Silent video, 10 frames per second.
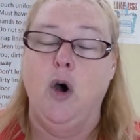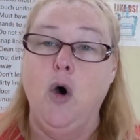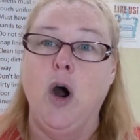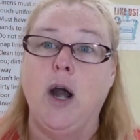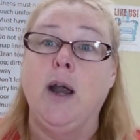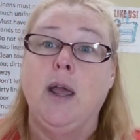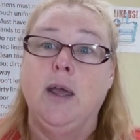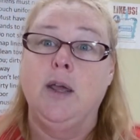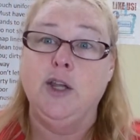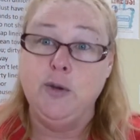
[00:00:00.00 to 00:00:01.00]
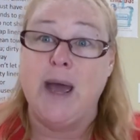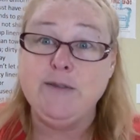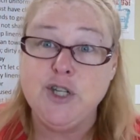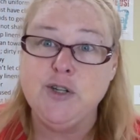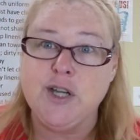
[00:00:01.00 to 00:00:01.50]
Or you
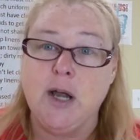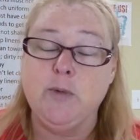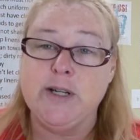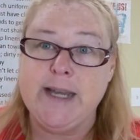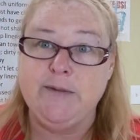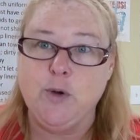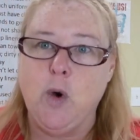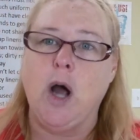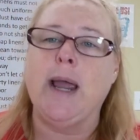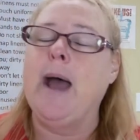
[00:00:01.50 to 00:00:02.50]
have shoes on, we're safe to walk.